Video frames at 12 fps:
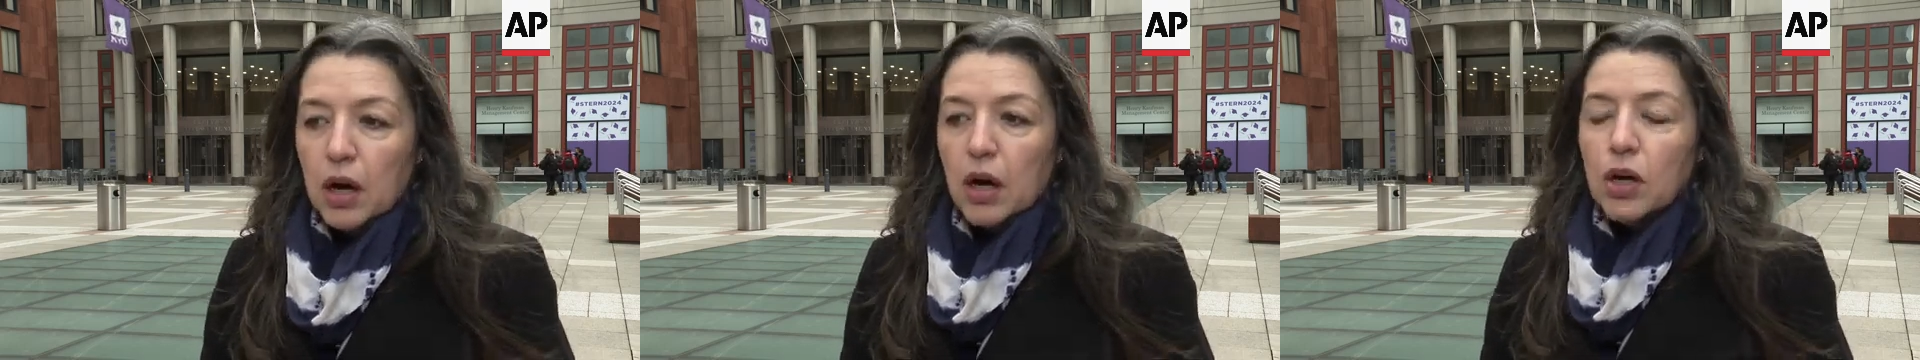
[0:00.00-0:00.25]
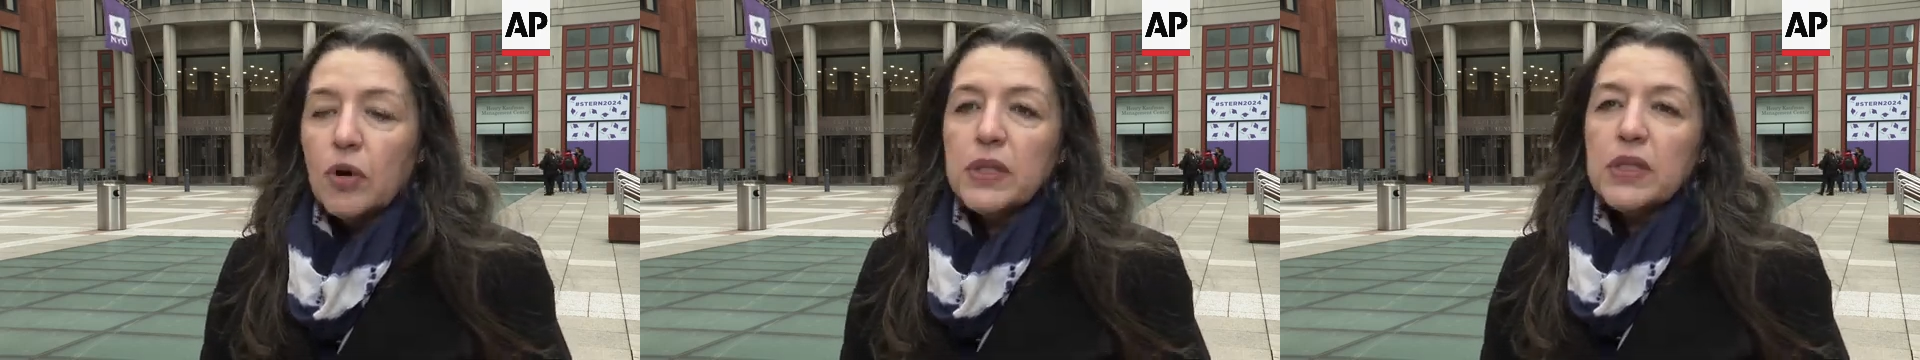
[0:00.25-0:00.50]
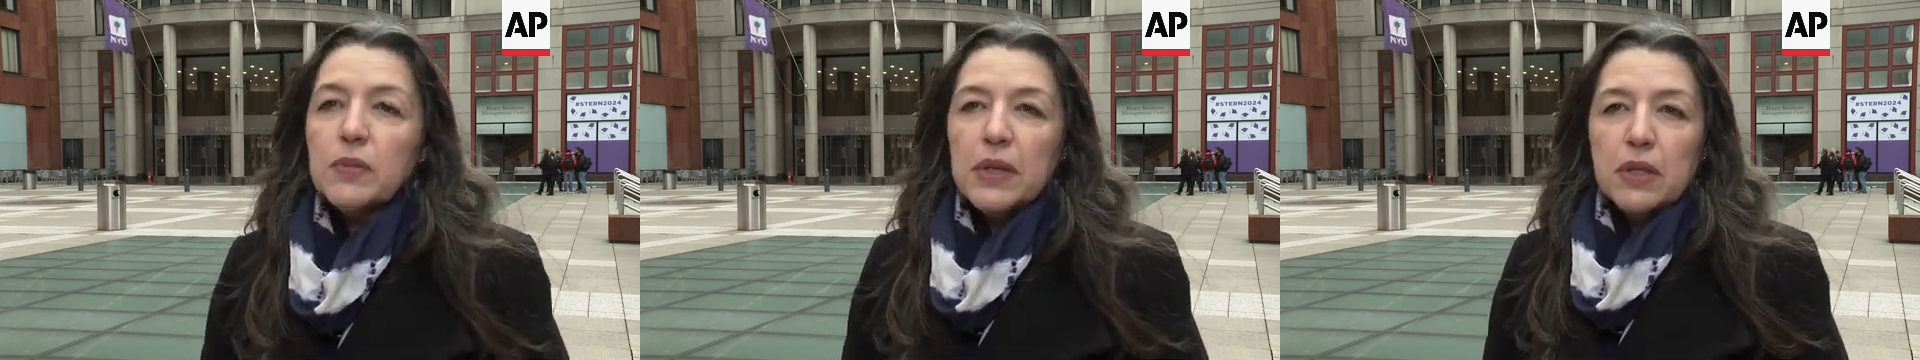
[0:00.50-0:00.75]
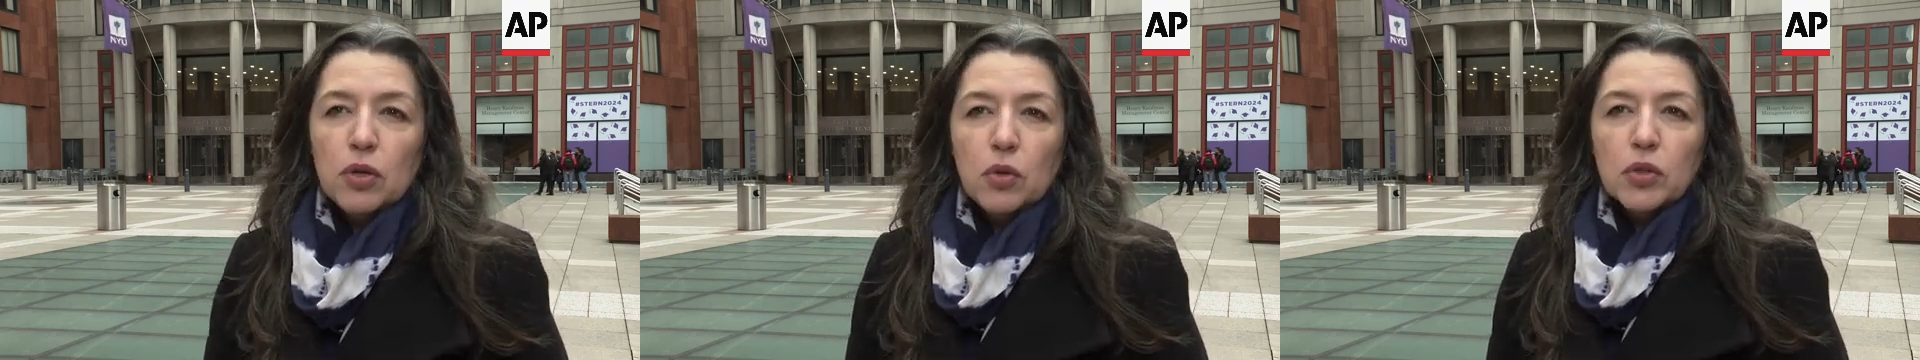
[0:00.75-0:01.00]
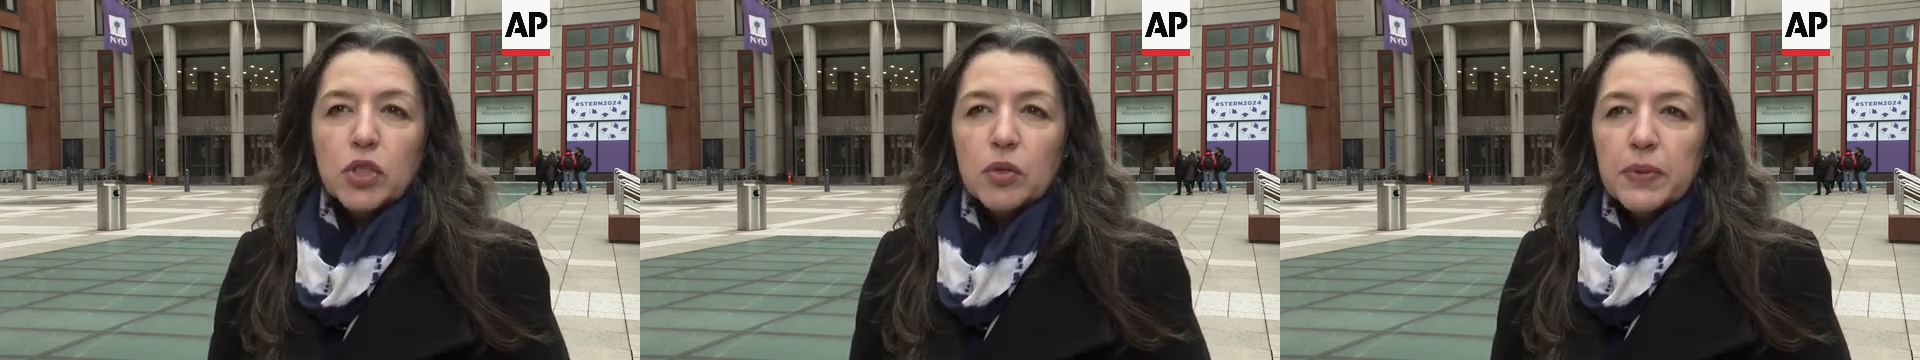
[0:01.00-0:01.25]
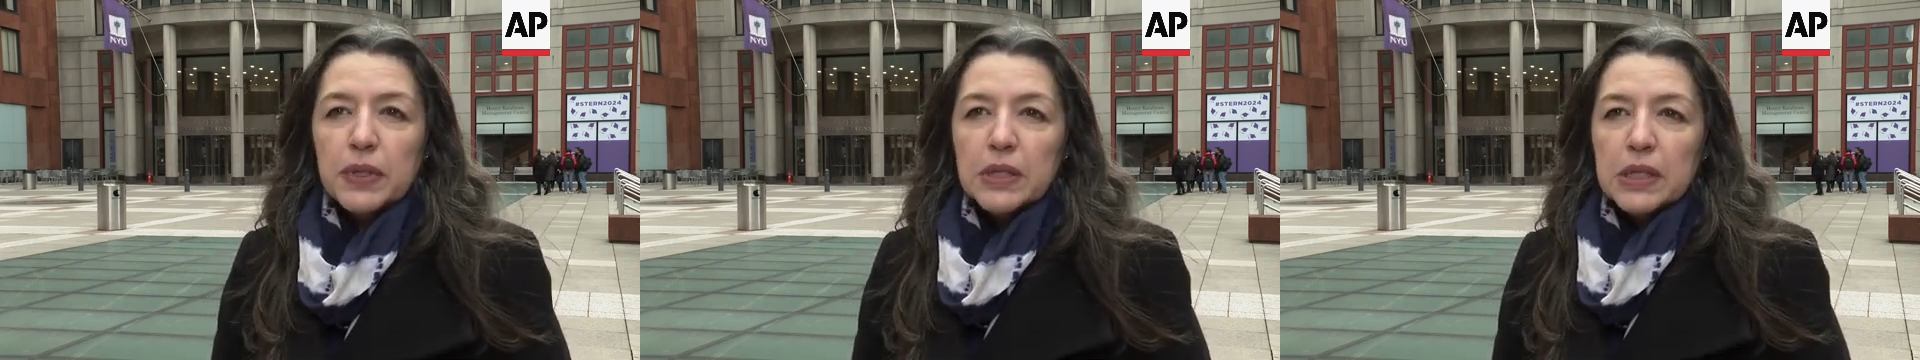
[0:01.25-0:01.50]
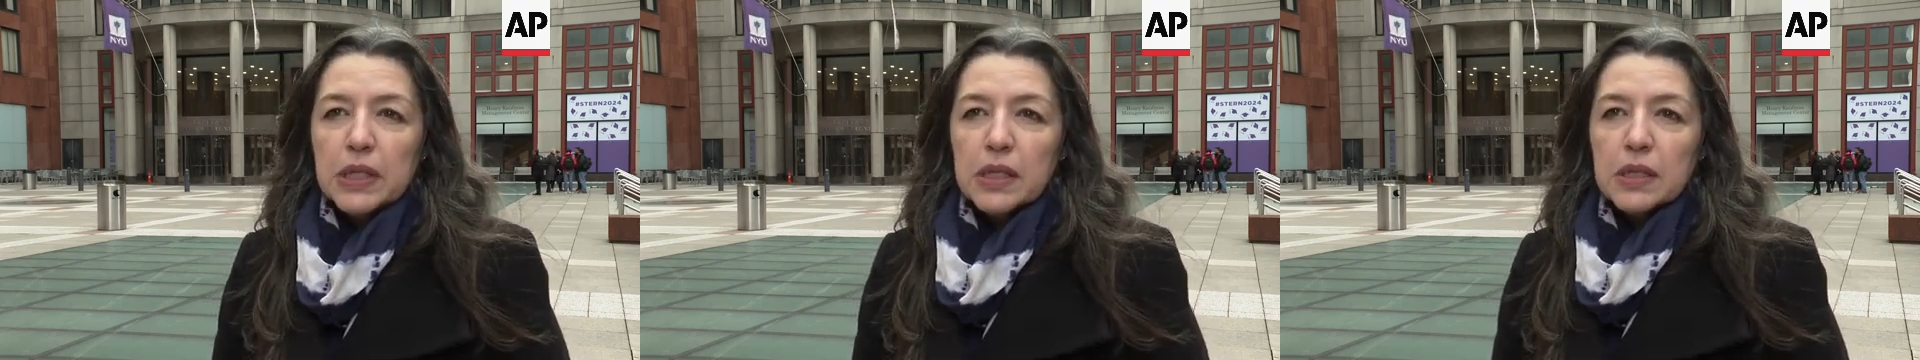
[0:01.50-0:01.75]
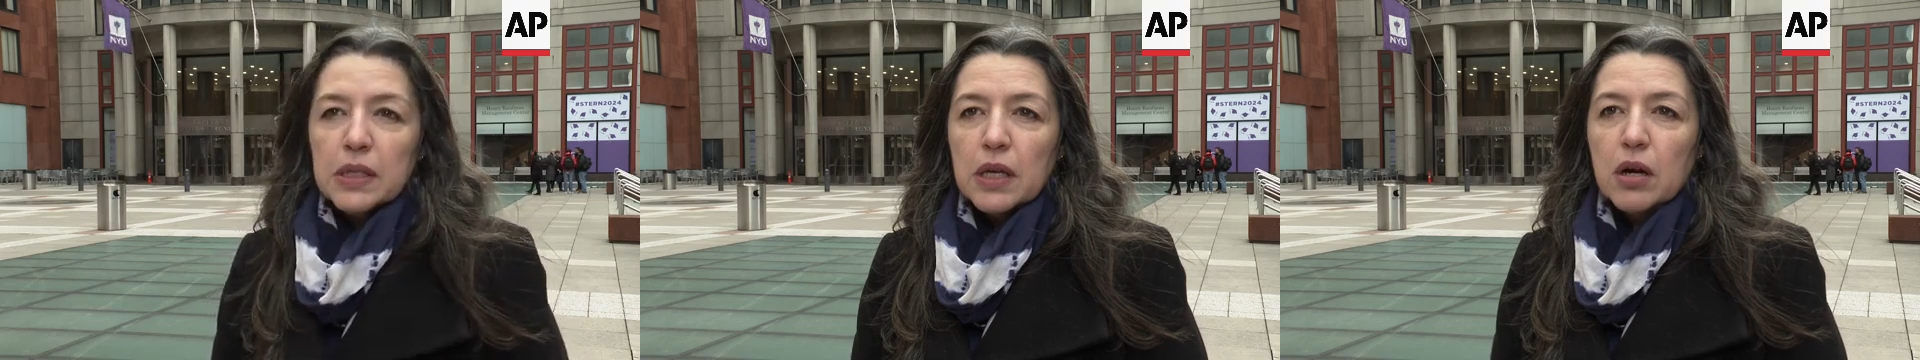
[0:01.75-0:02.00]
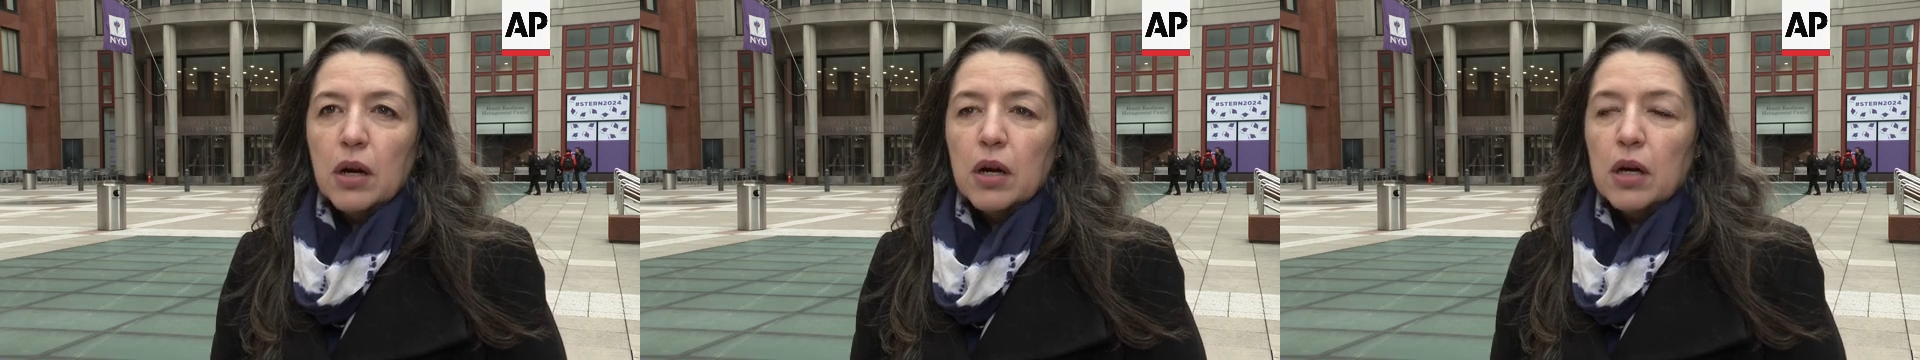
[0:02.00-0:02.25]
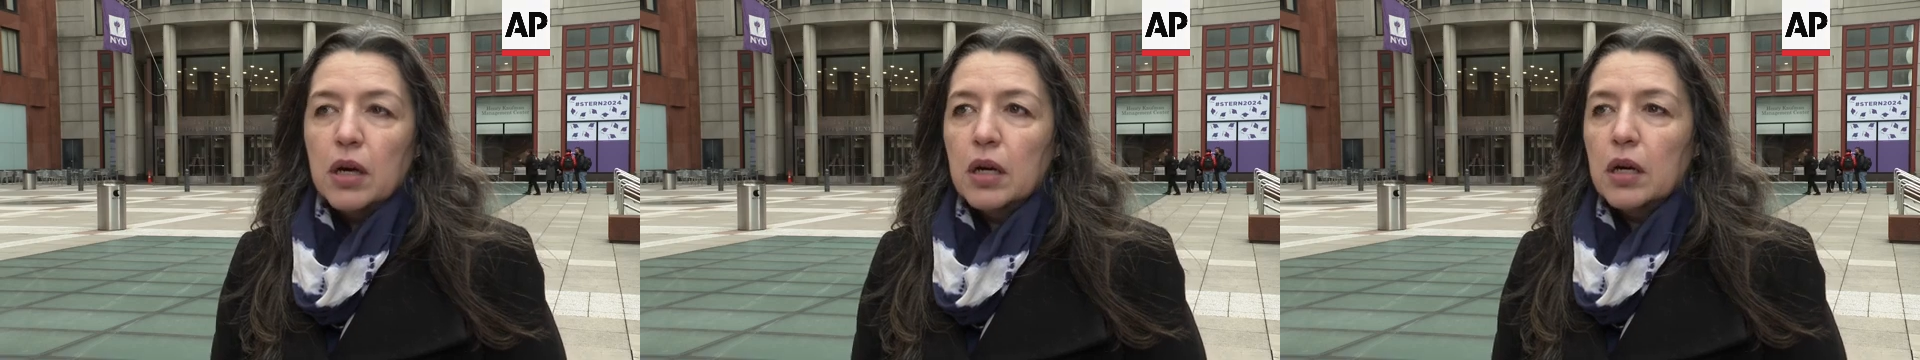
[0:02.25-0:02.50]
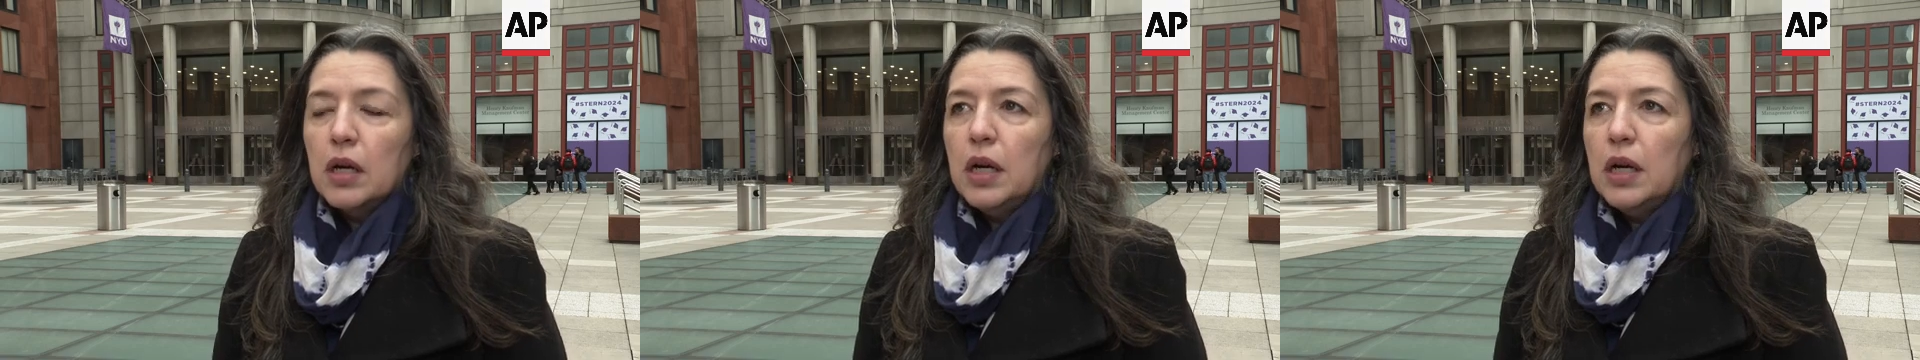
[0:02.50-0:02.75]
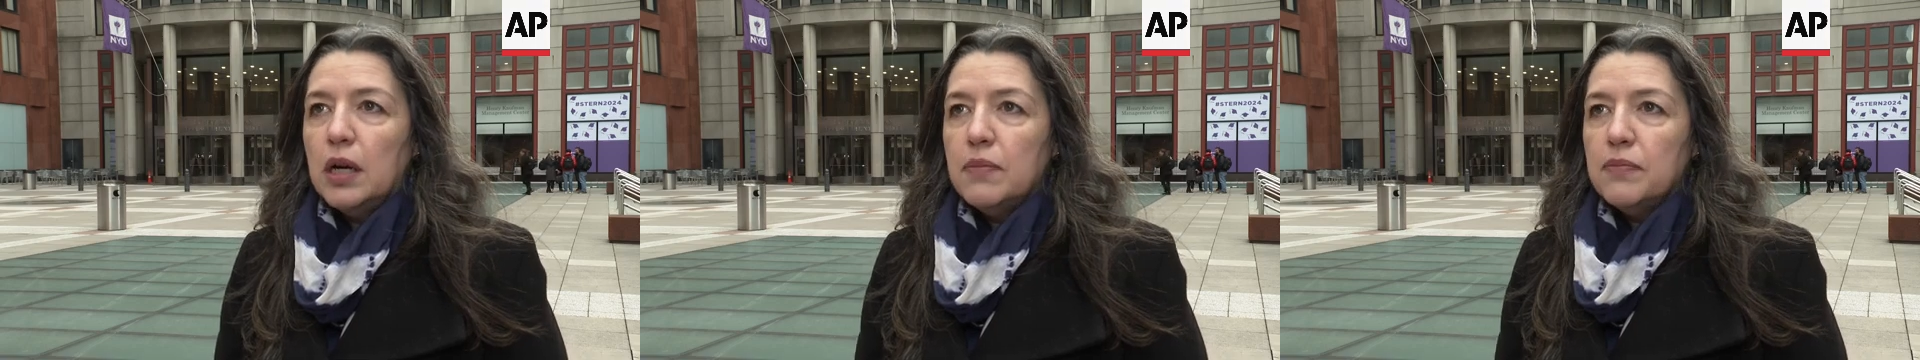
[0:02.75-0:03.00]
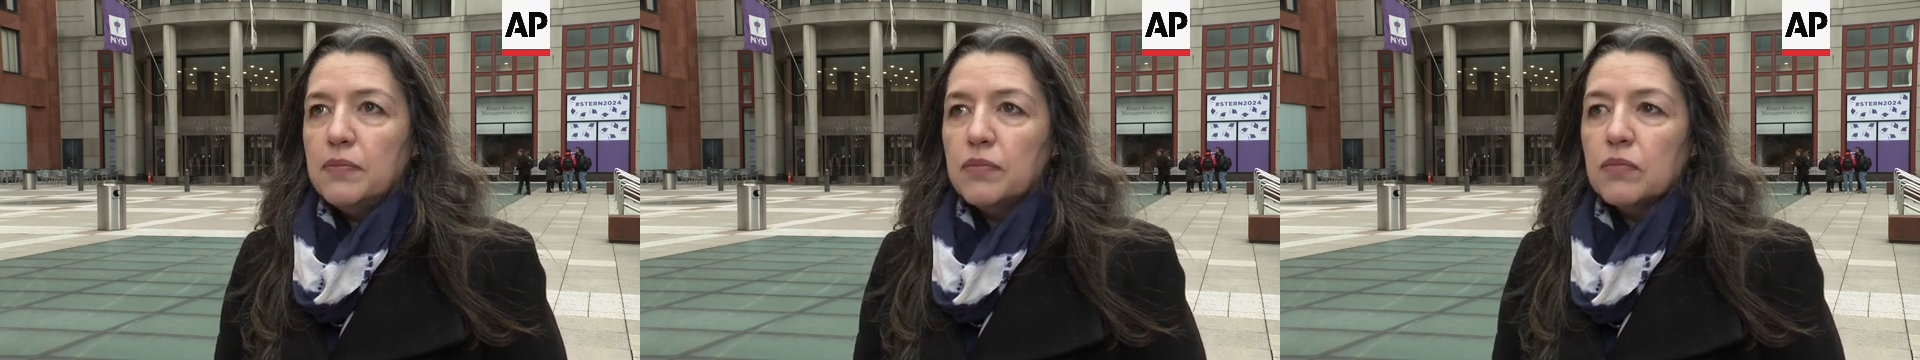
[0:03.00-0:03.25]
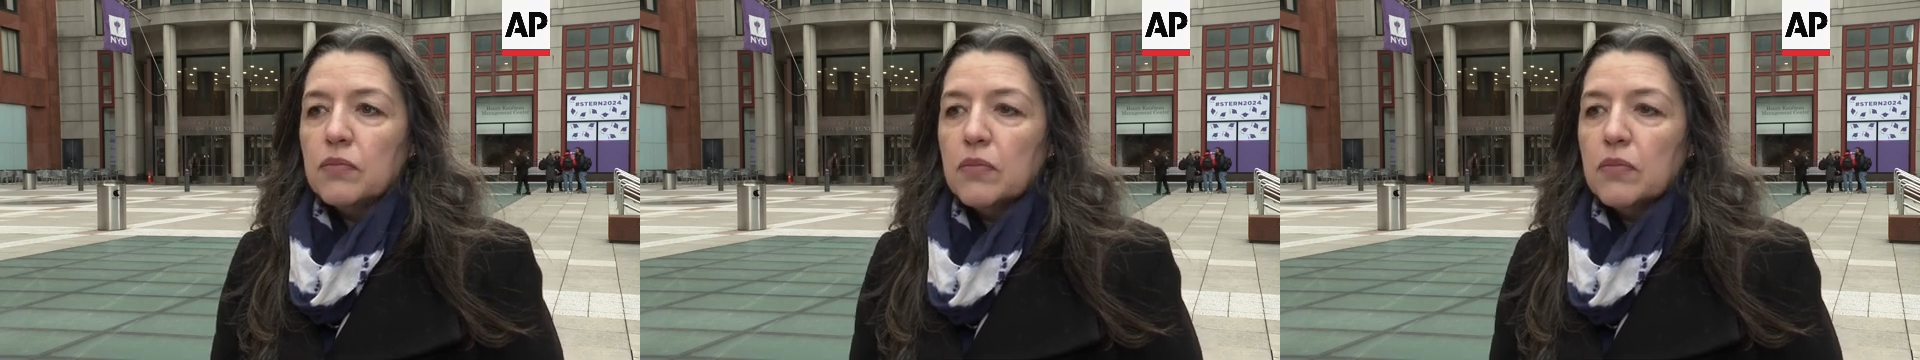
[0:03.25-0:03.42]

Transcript: are going to be the older buildings that are um,